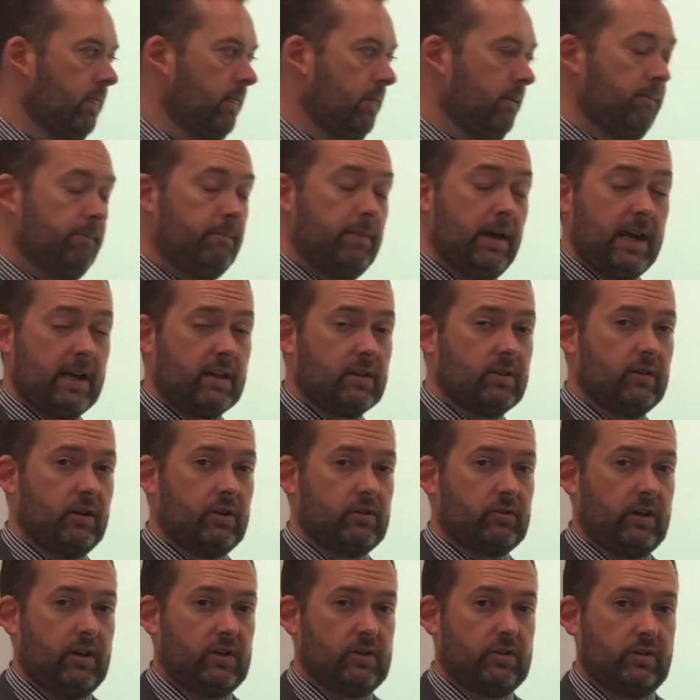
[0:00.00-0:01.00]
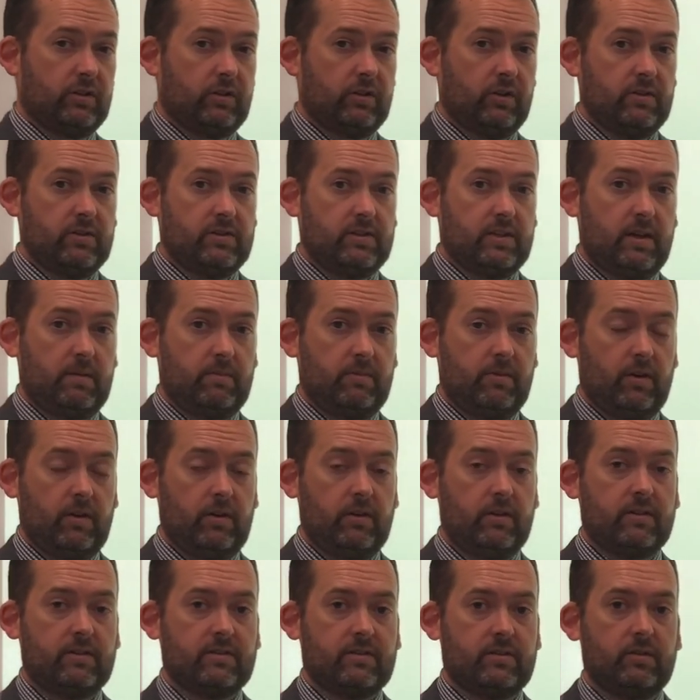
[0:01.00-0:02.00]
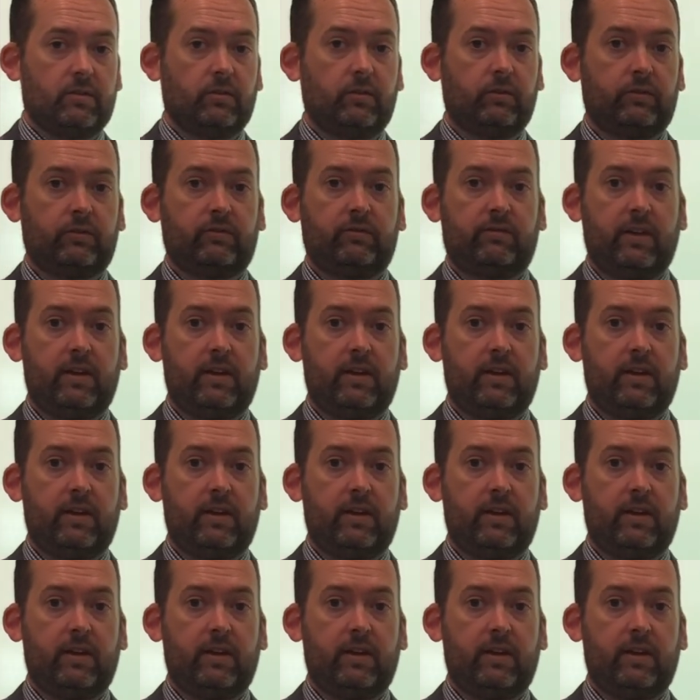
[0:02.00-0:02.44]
The back titration concept though instills